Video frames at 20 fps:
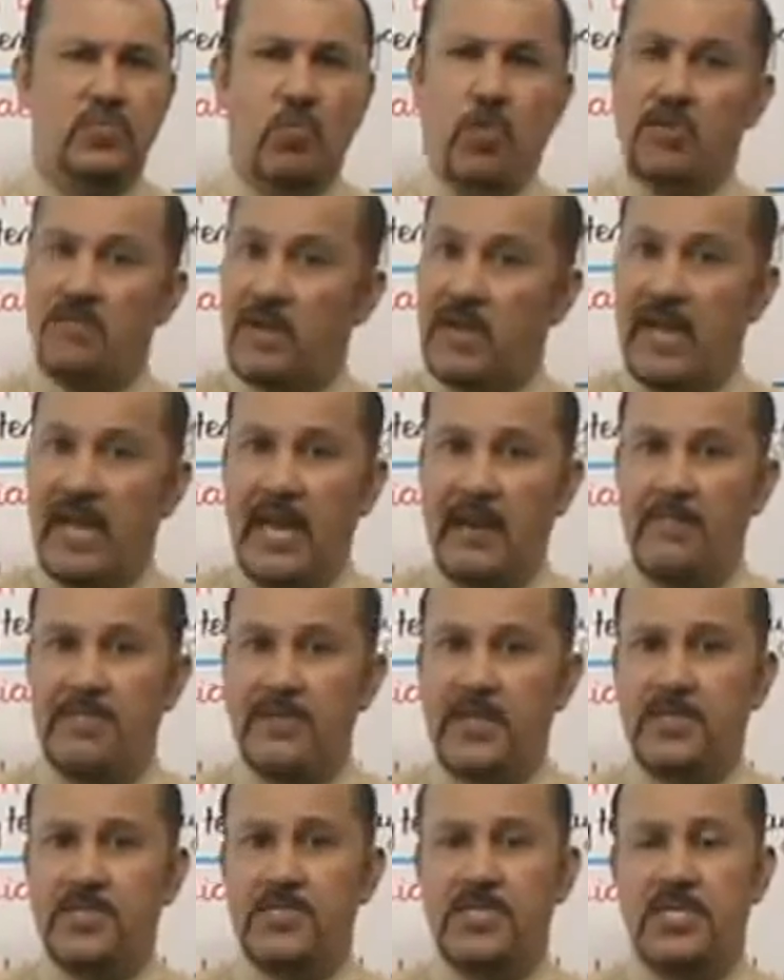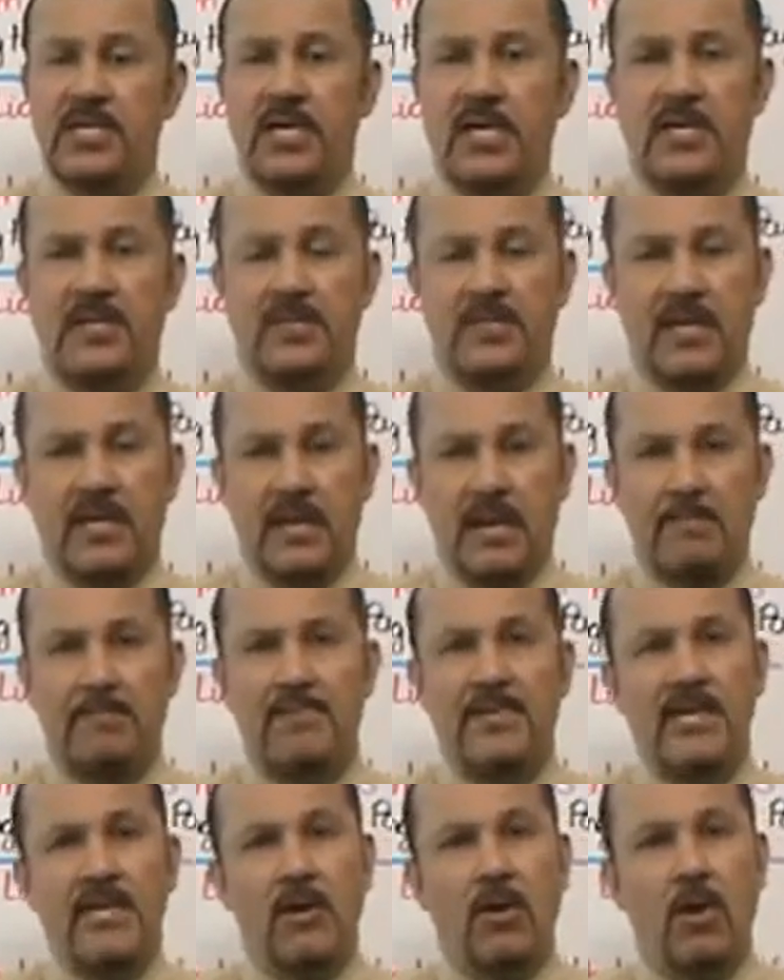what will happen is the
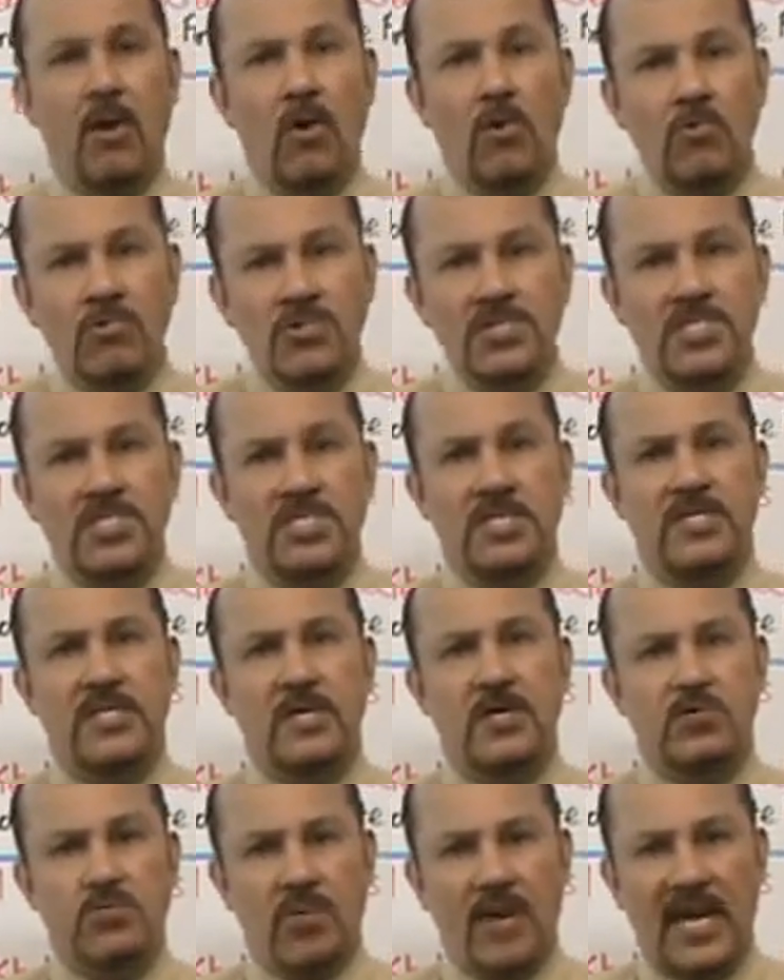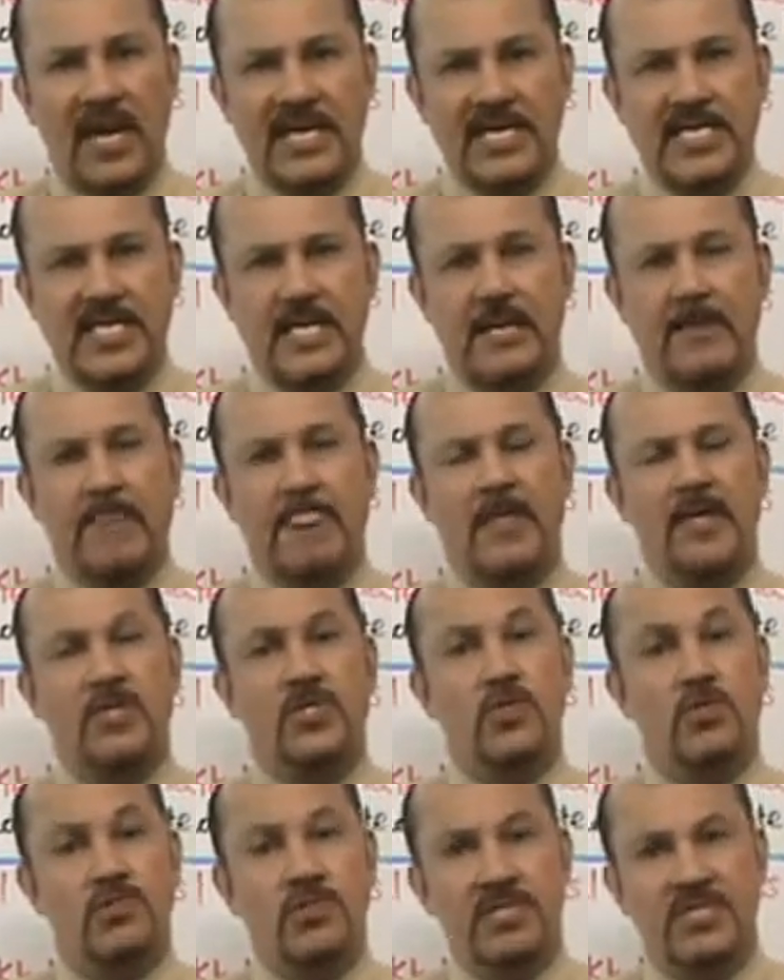company owns the right
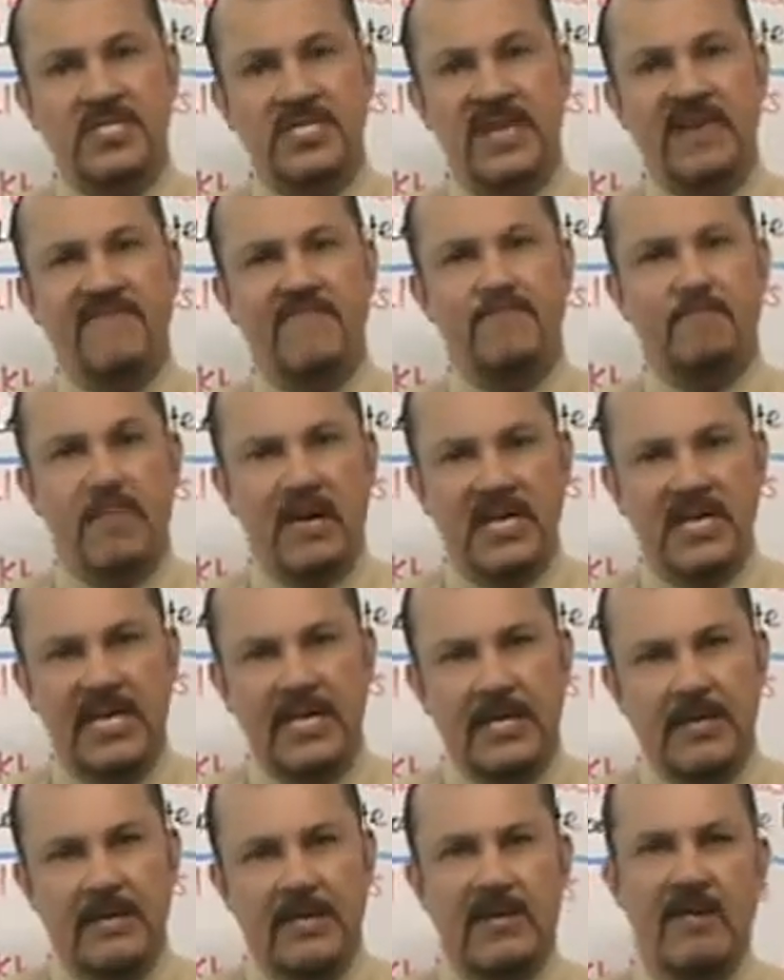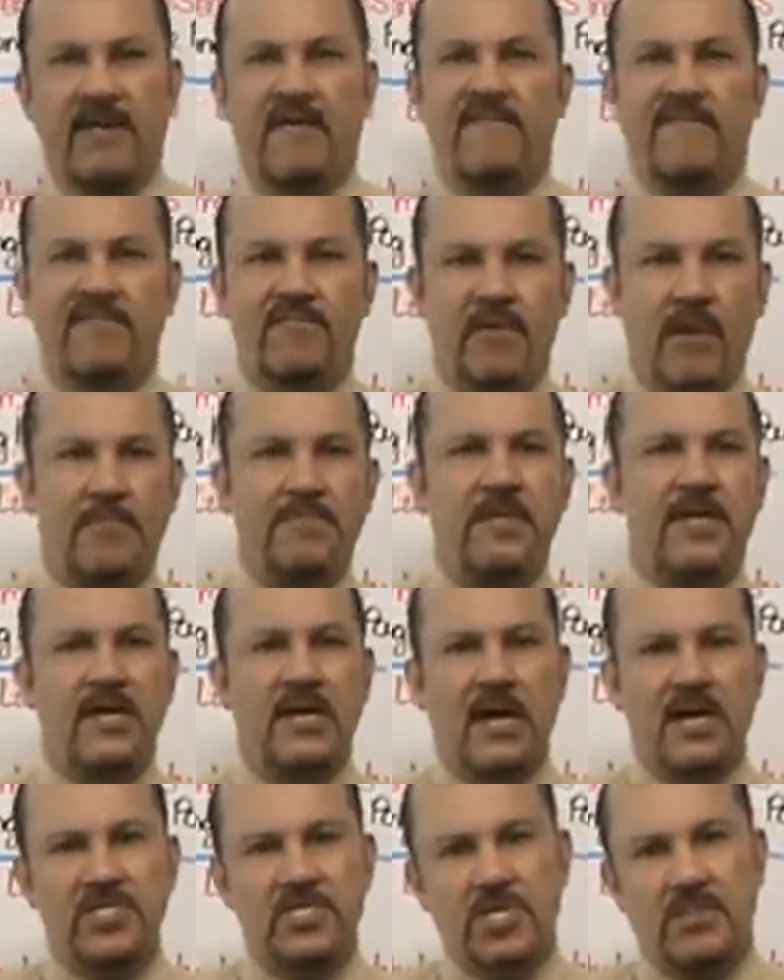to receive money from
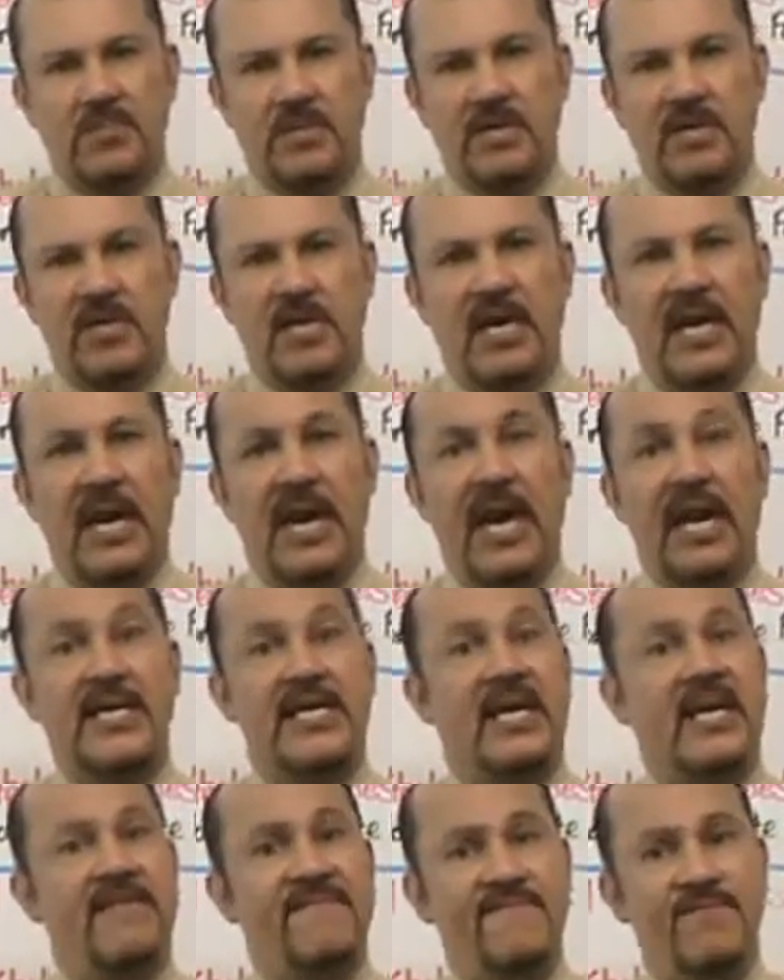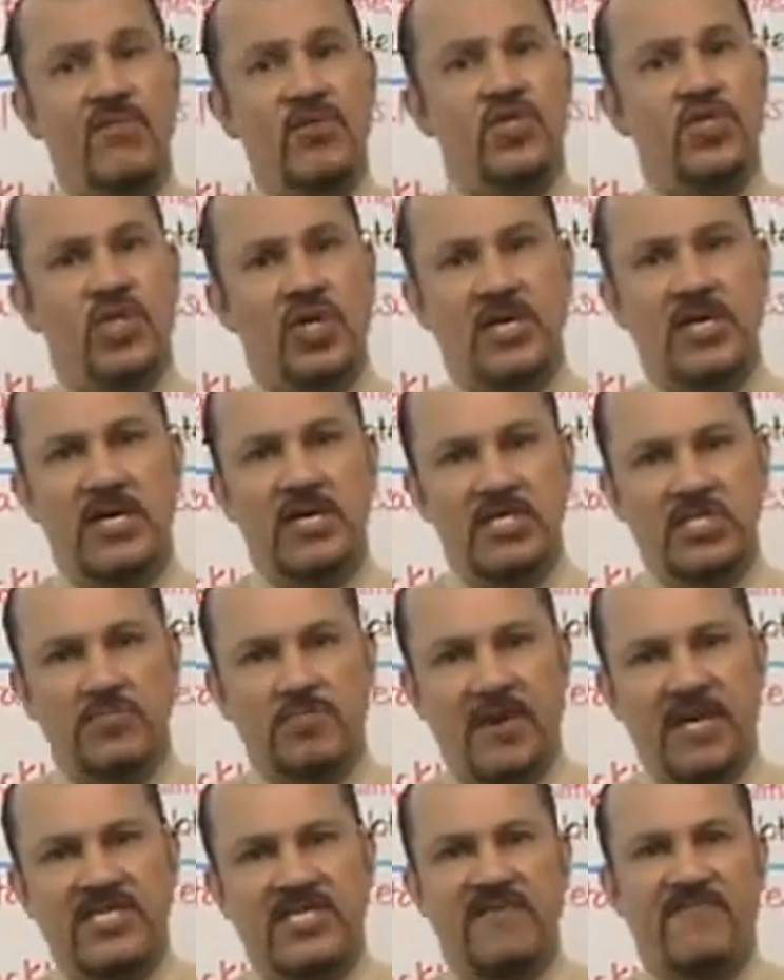the customer at a future
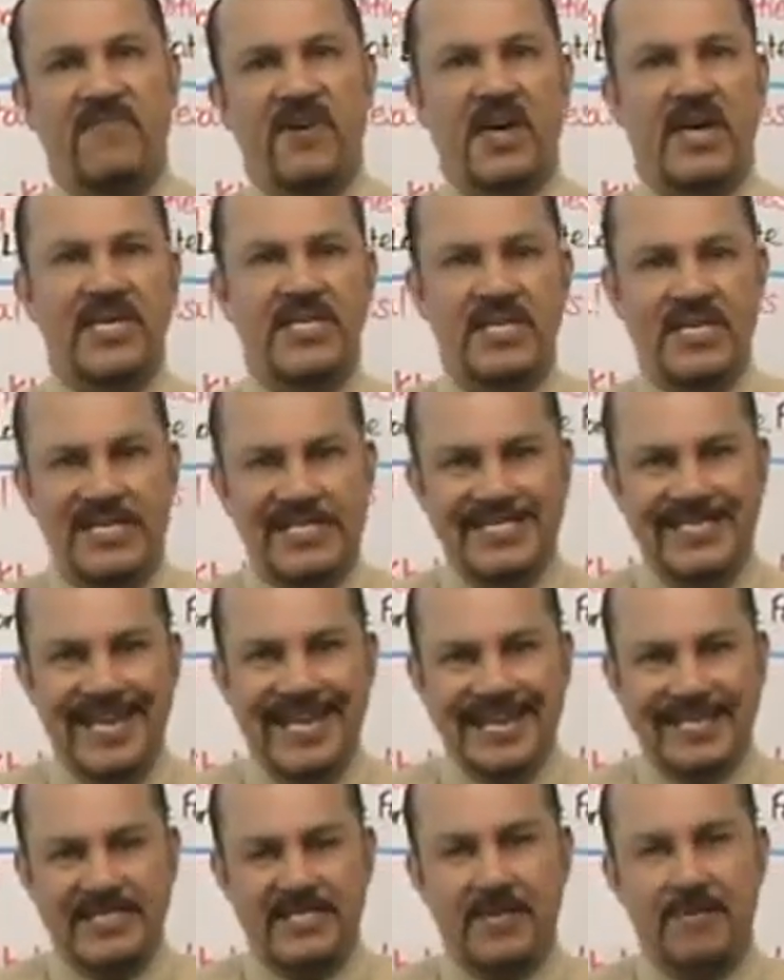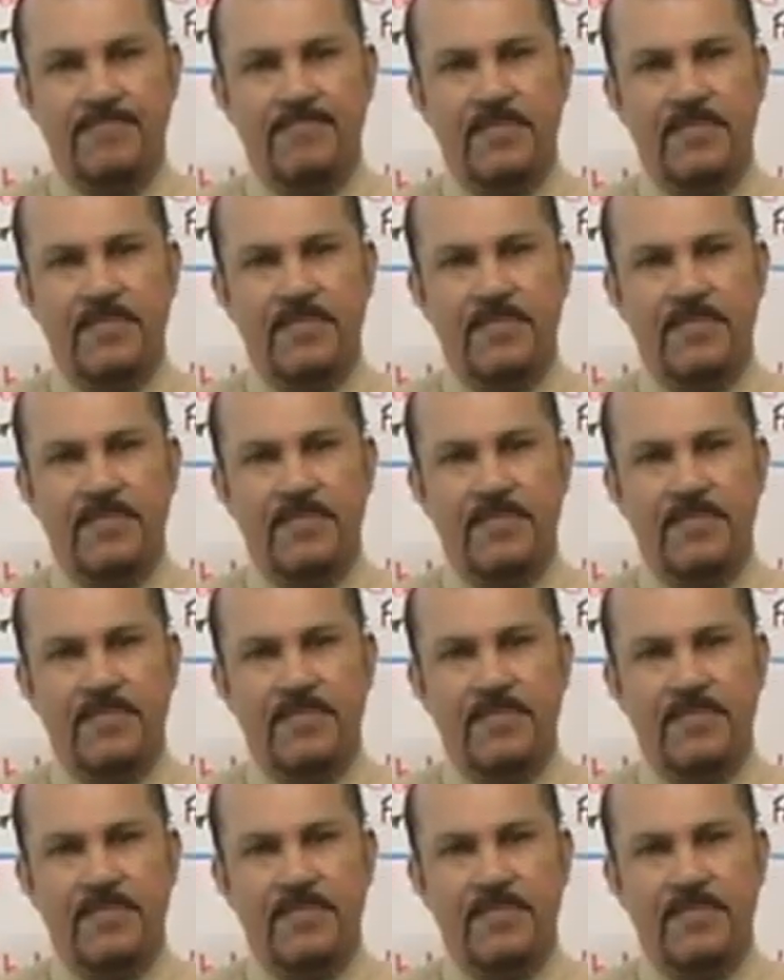specified date.